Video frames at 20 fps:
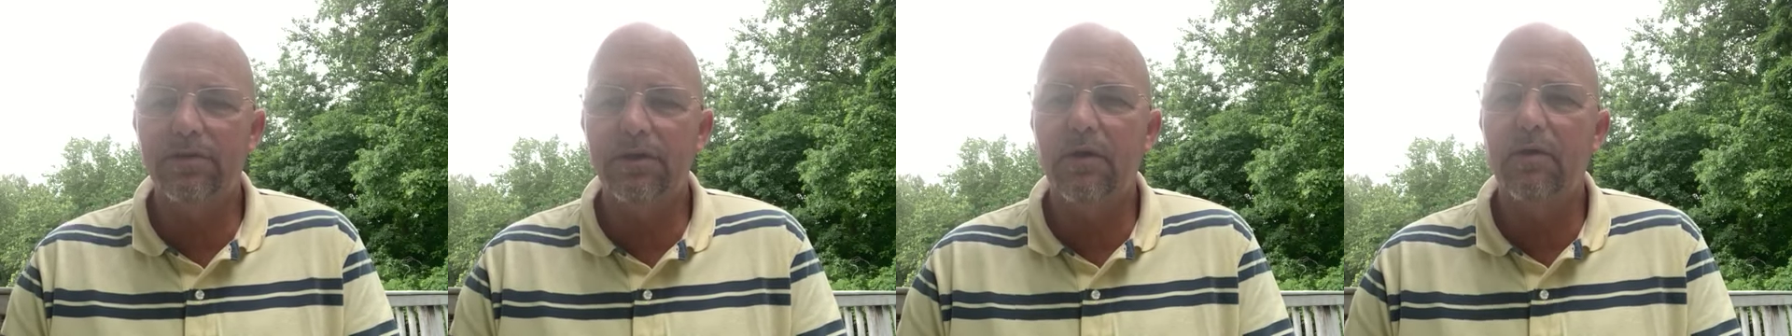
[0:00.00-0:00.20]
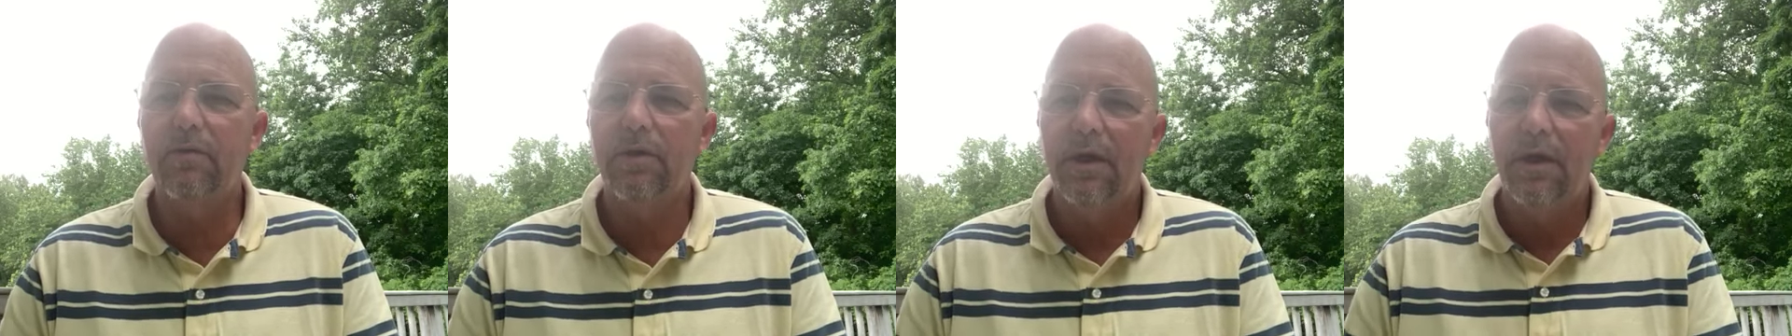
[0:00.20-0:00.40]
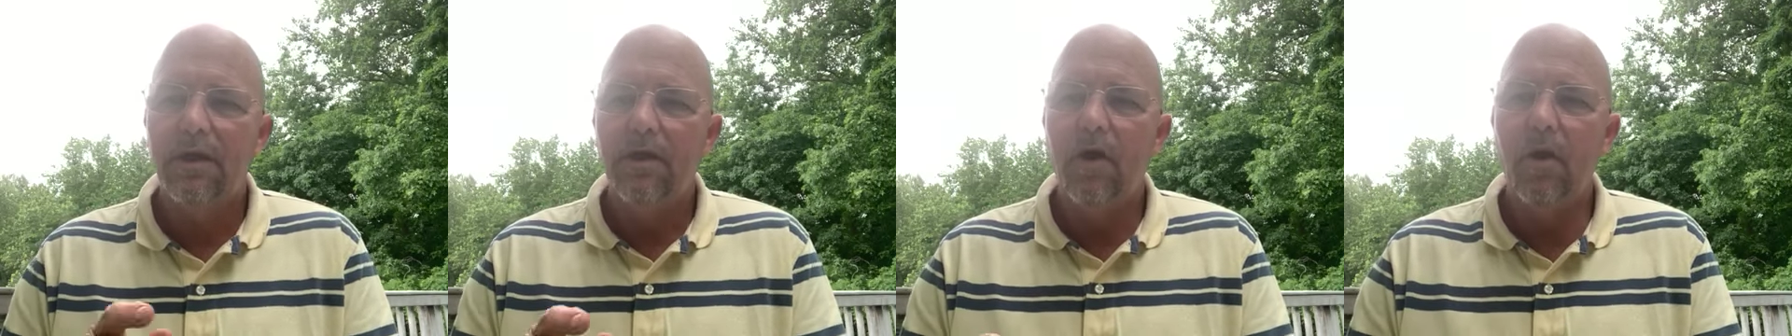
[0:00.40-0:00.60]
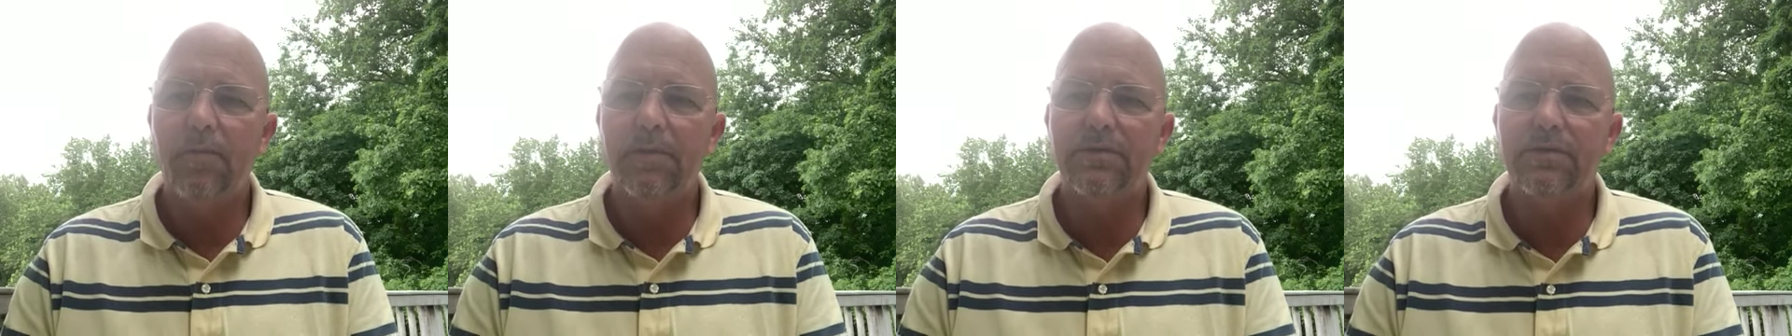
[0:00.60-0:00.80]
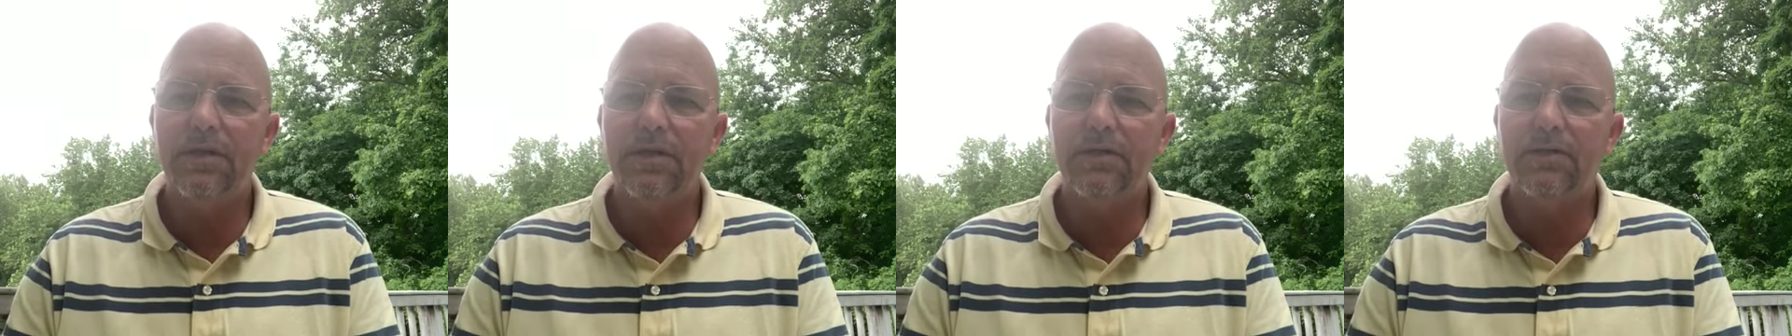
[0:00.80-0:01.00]
So hope
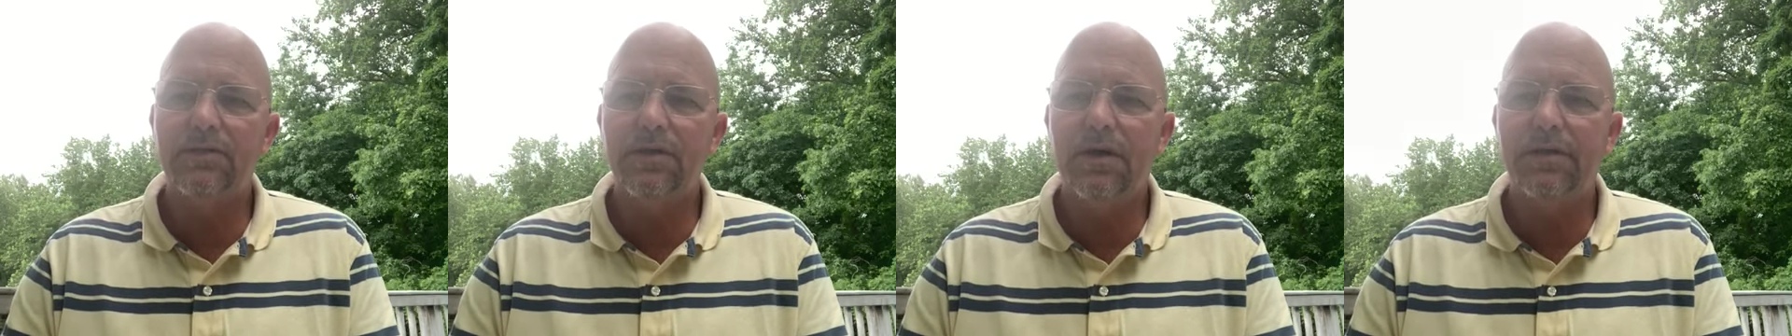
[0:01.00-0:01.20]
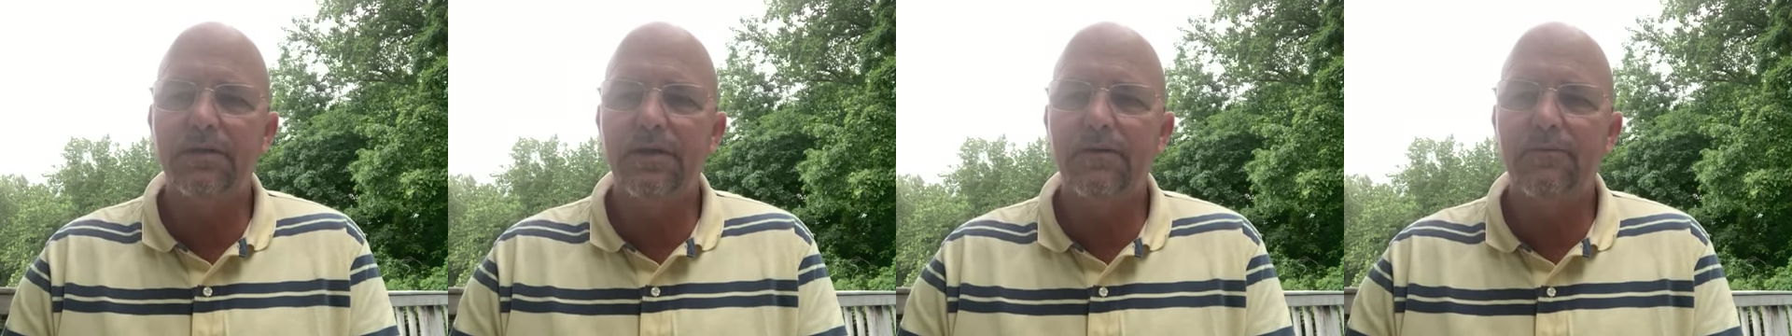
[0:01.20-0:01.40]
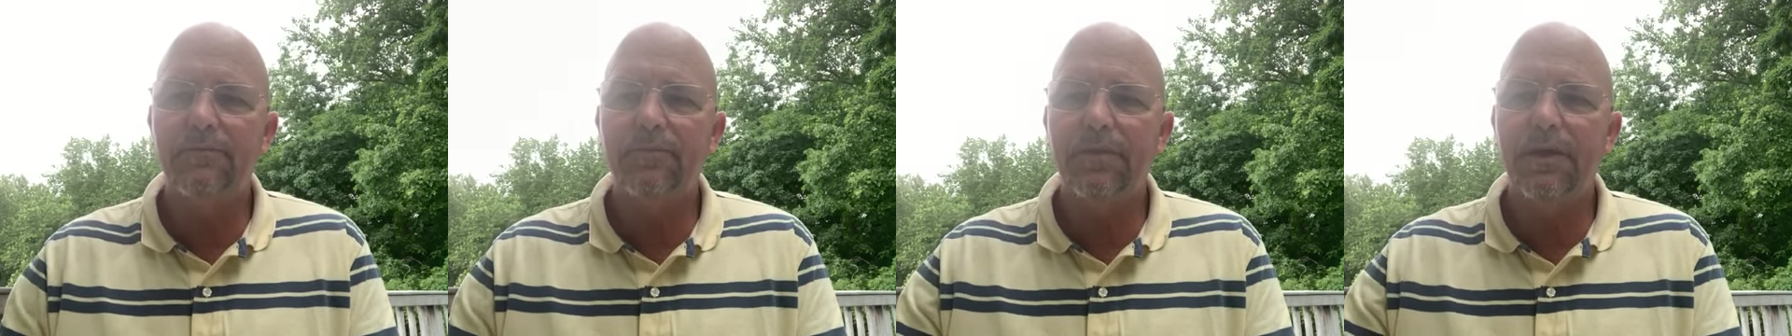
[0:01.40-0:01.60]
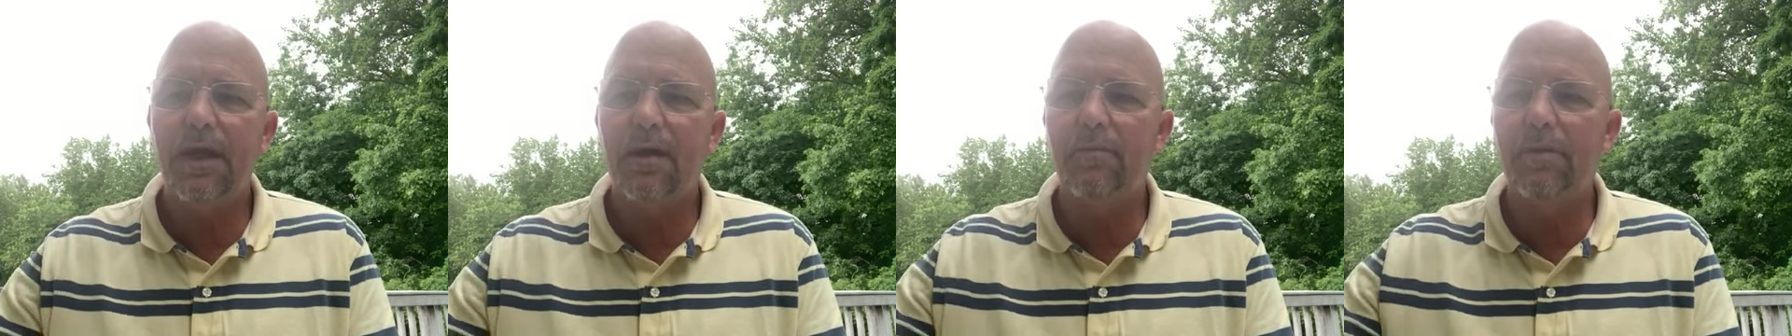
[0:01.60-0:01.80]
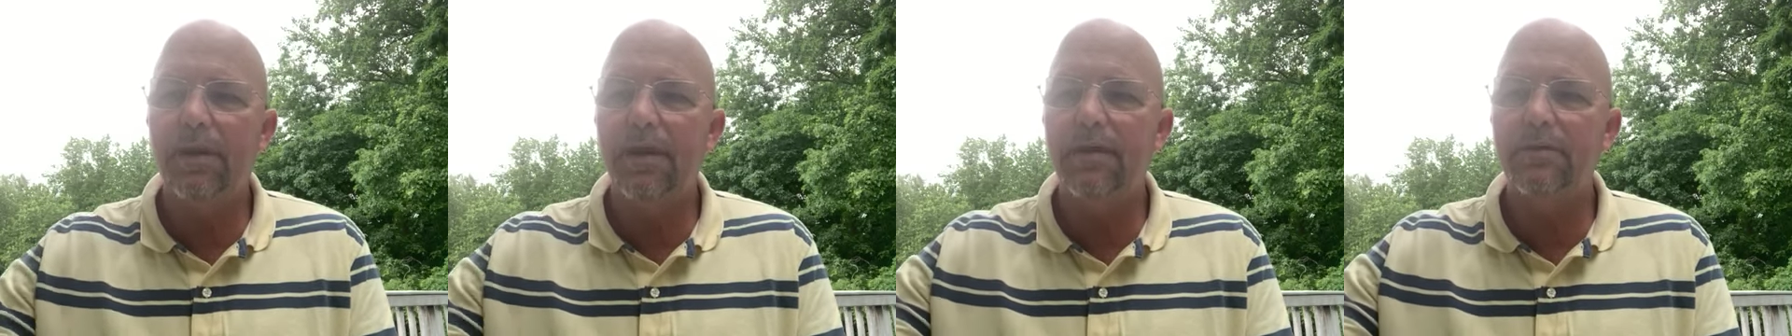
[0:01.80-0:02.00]
to see you Sunday.
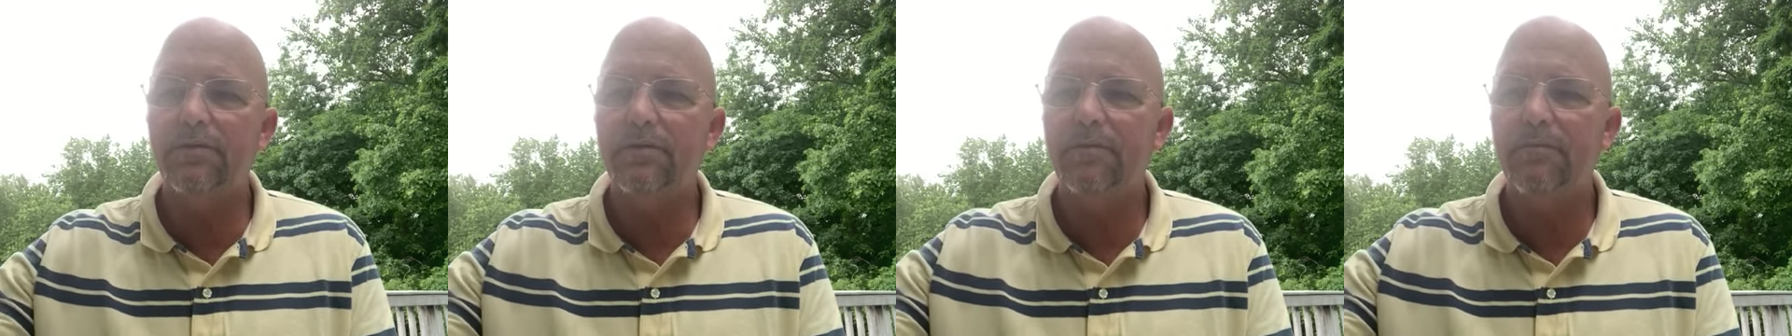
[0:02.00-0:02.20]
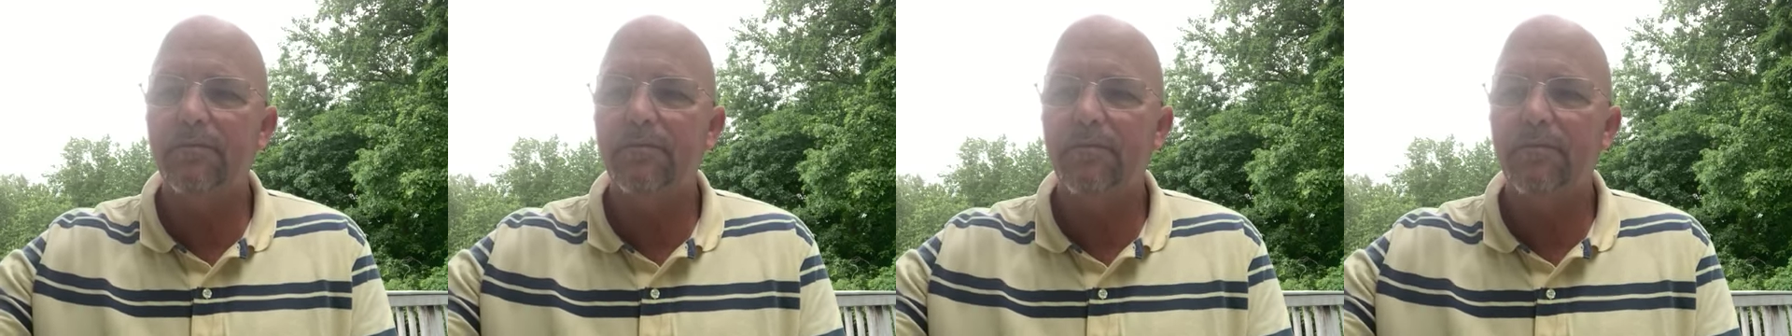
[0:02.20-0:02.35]
God bless.